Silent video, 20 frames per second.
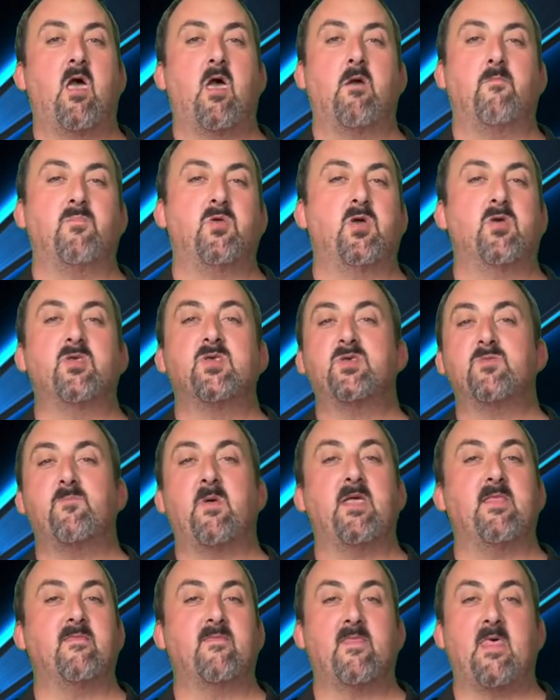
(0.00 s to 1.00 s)
Um, you can
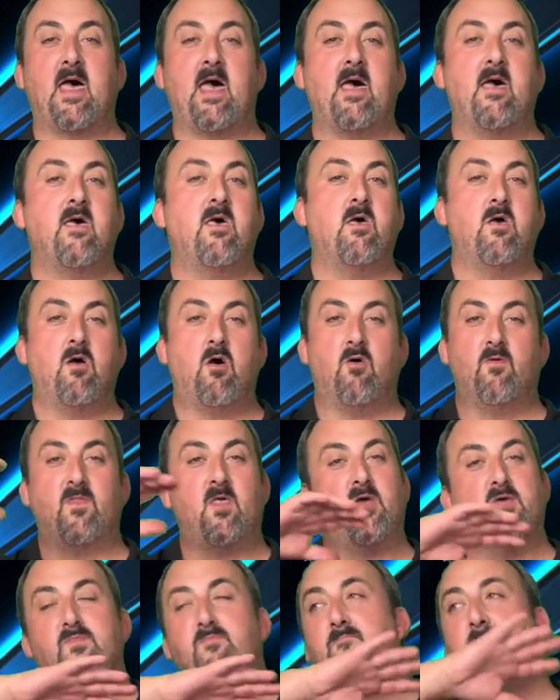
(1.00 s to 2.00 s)
spend that on
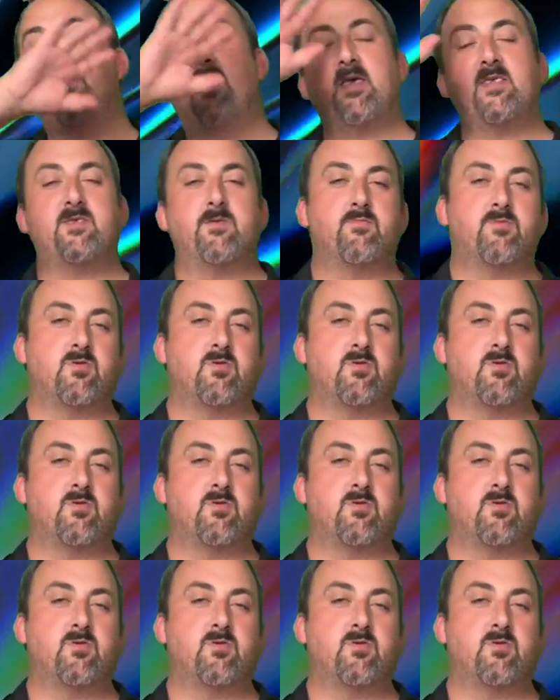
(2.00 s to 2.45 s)
those massive